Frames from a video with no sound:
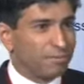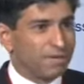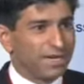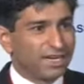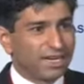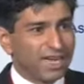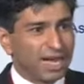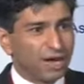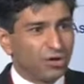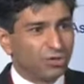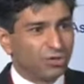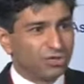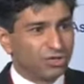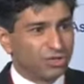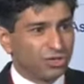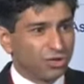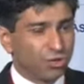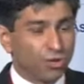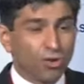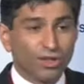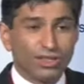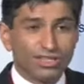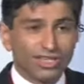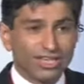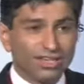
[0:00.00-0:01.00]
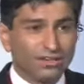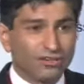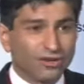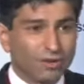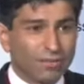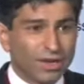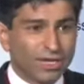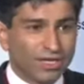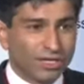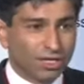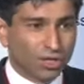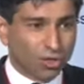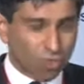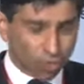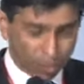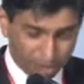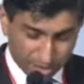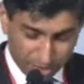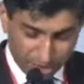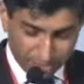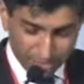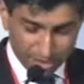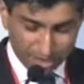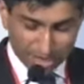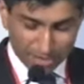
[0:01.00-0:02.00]
build out, you know, all the incremental
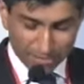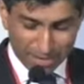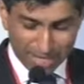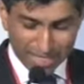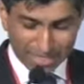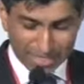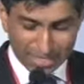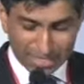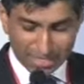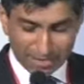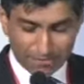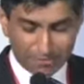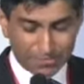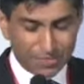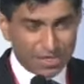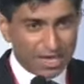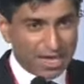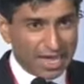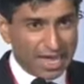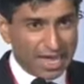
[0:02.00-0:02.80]
coal thermal capacity.